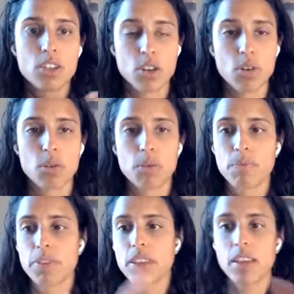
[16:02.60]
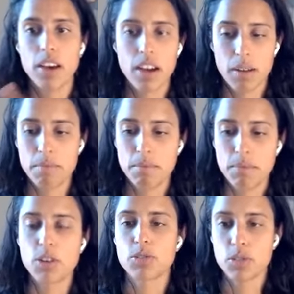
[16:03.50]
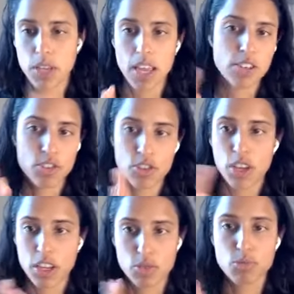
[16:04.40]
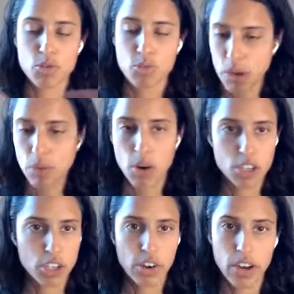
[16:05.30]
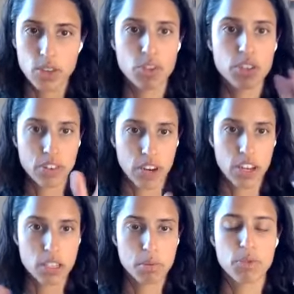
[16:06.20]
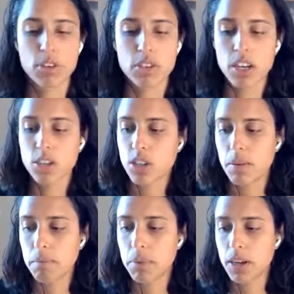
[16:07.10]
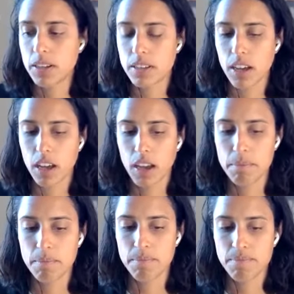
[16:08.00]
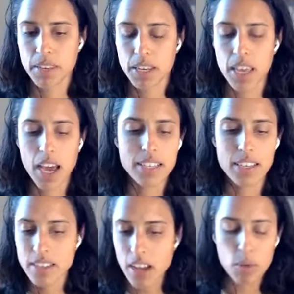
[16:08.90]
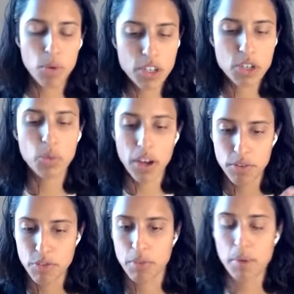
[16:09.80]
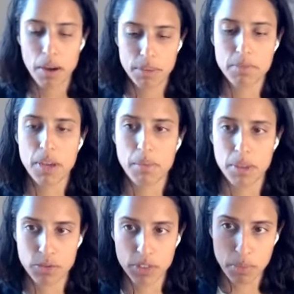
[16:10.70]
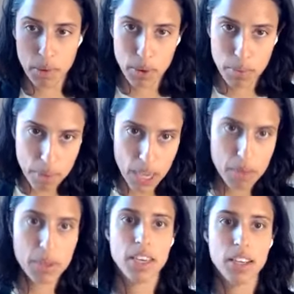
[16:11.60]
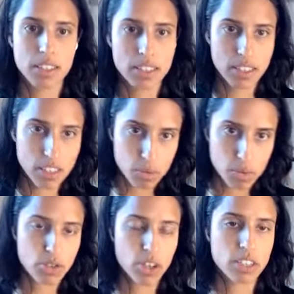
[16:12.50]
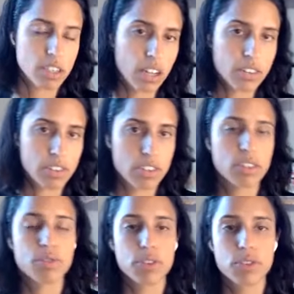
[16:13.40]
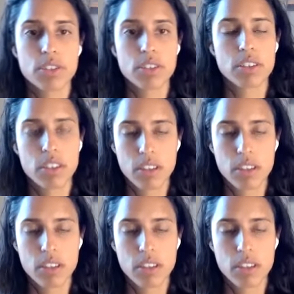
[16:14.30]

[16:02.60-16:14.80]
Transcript: so um, you know so again this is just like it's just about washing your hands rinsing your hands before you touch them but um, yeah it's, it's not a one-to-one from mom to baby it's really about what baby eats is what trains tolerance to the foods